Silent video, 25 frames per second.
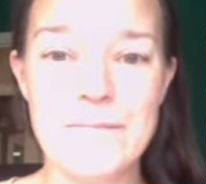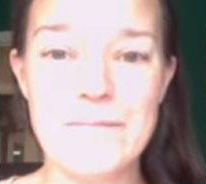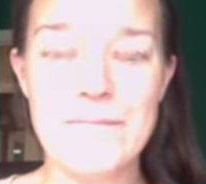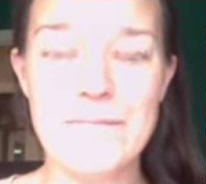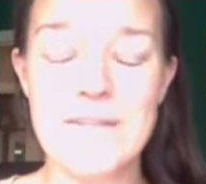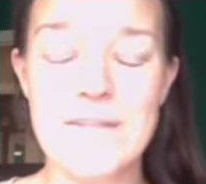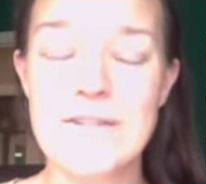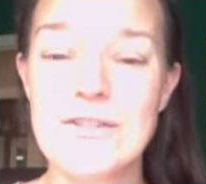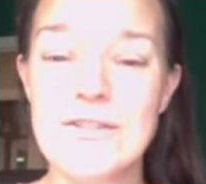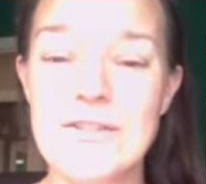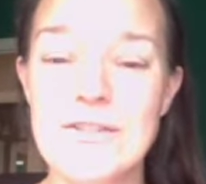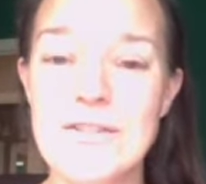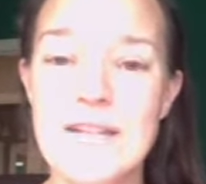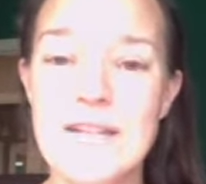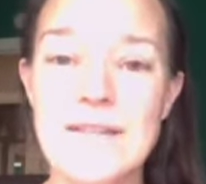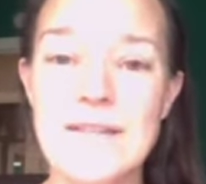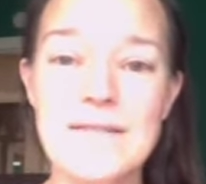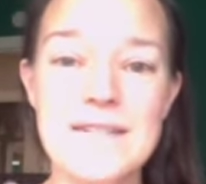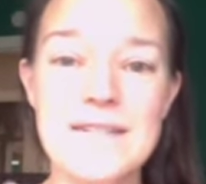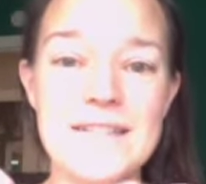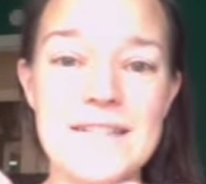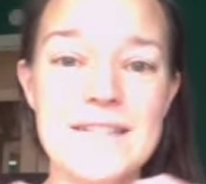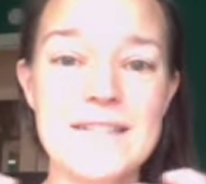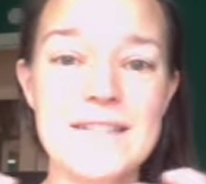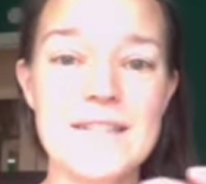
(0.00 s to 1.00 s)
There's
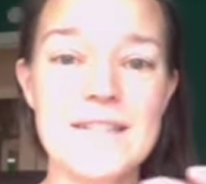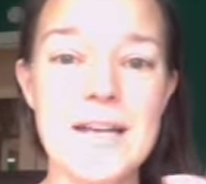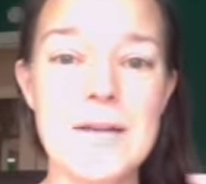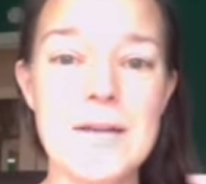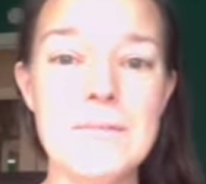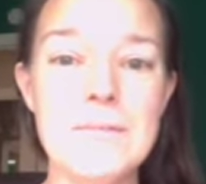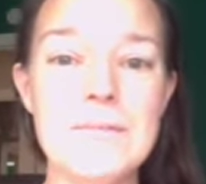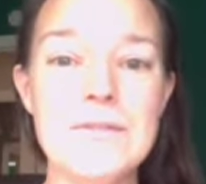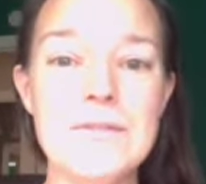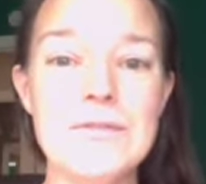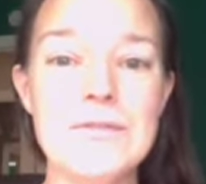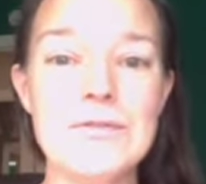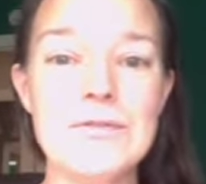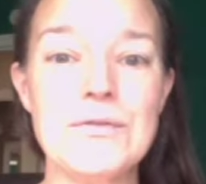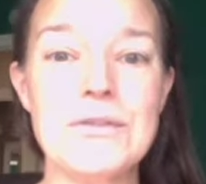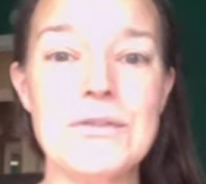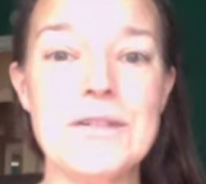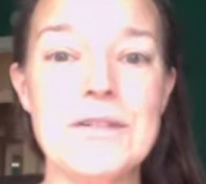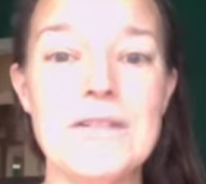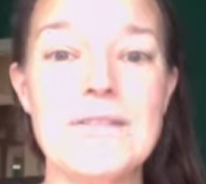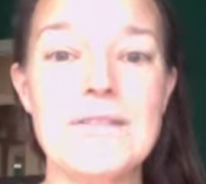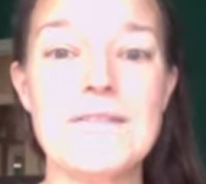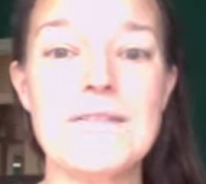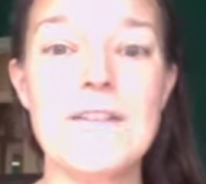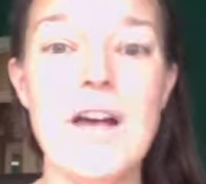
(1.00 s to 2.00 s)
definitely some sort
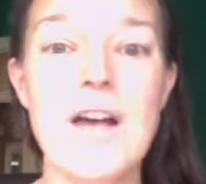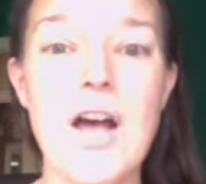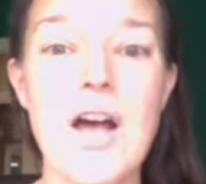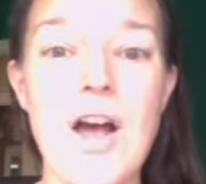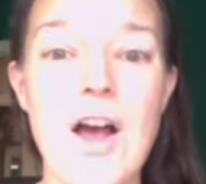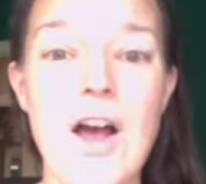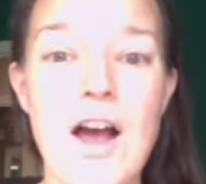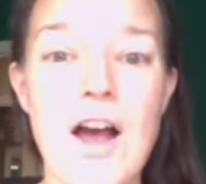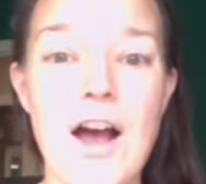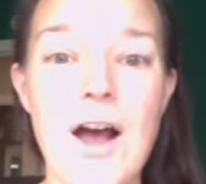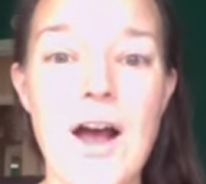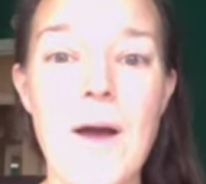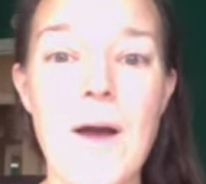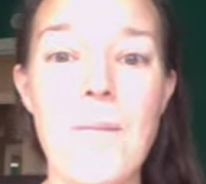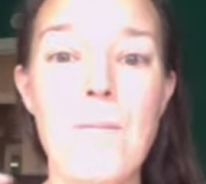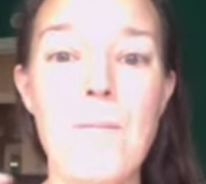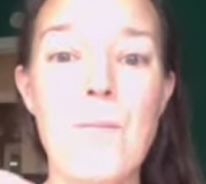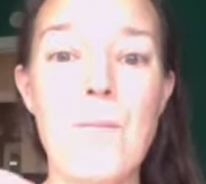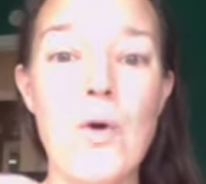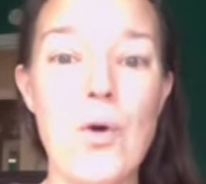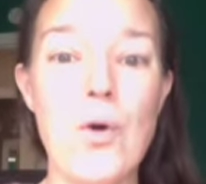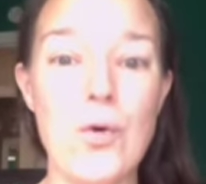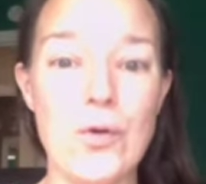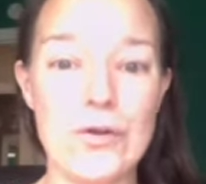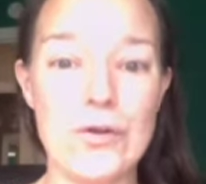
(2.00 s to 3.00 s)
of
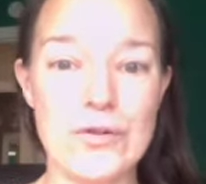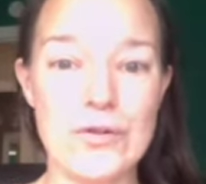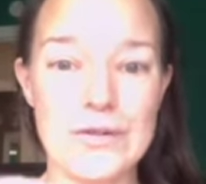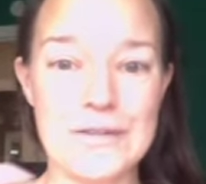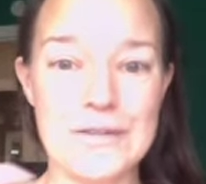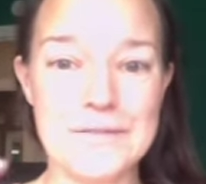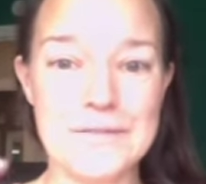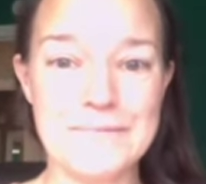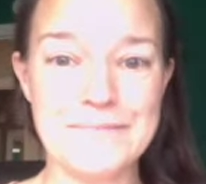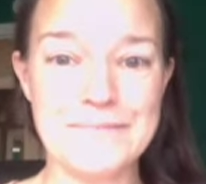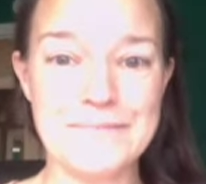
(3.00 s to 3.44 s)
portal.